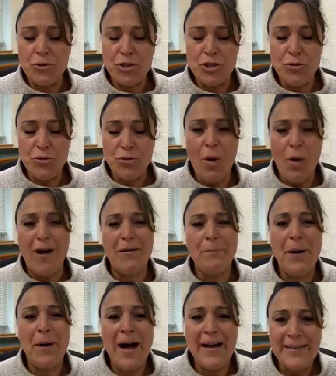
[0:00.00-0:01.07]
to our
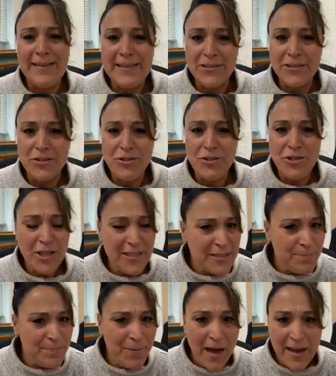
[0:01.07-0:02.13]
bodies? Just
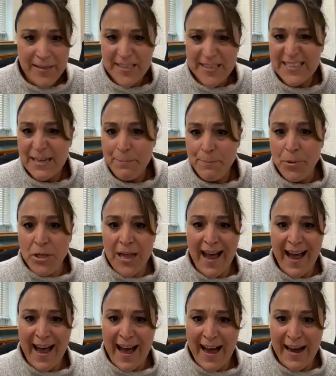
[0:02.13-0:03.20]
by simple
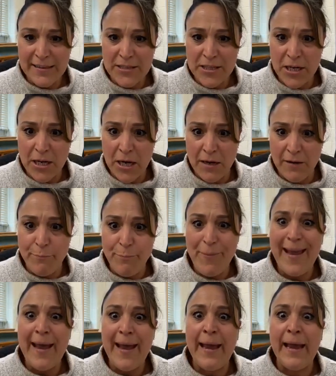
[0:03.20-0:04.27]
act of
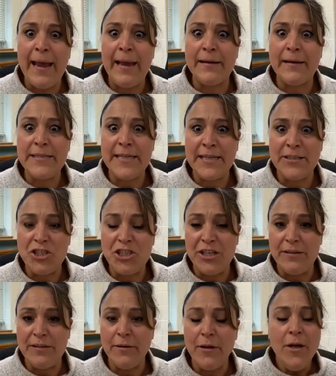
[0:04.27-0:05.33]
paying attention.
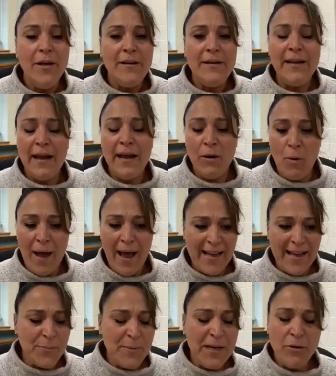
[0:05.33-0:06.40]
Now,
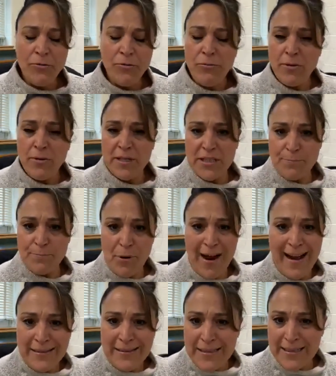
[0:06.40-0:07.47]
as we go through this
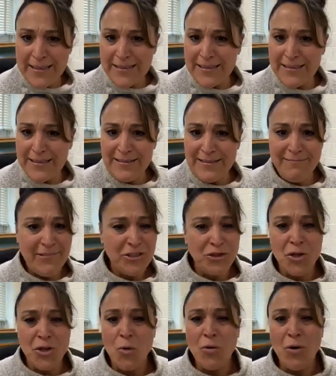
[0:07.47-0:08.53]
practice, there's
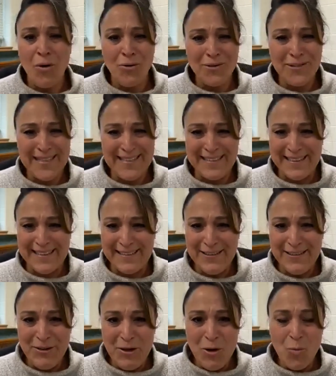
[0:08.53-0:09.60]
no goals here.
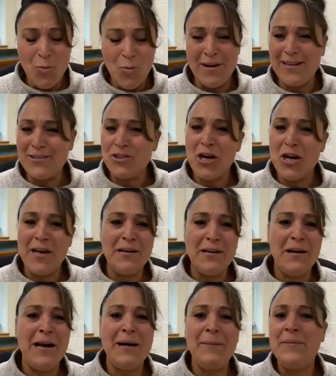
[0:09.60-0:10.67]
We're not trying to
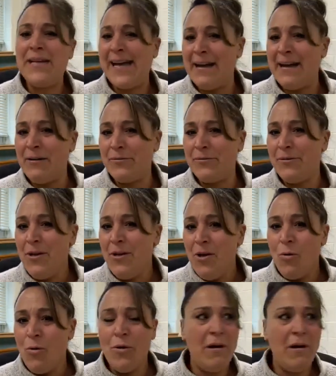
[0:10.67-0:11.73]
calm down.
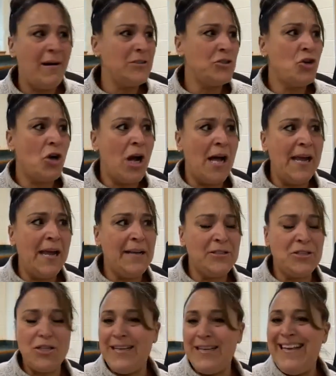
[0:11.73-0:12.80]
We're not trying
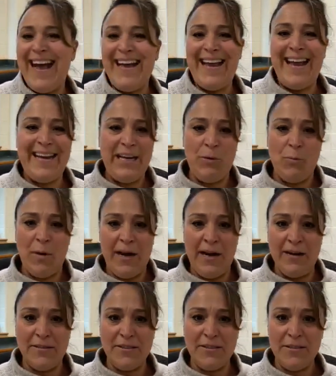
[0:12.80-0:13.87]
to get
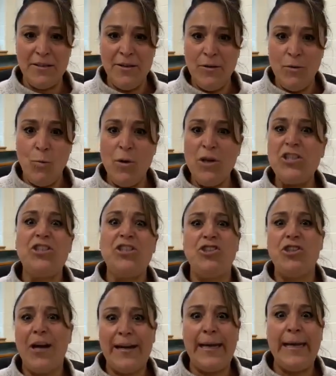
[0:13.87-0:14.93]
anywheres. We're just
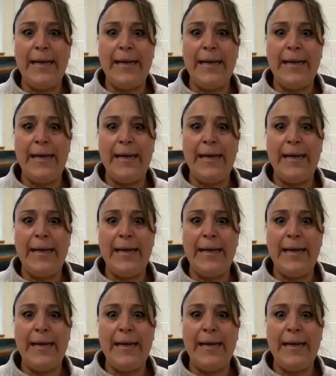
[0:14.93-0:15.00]
checking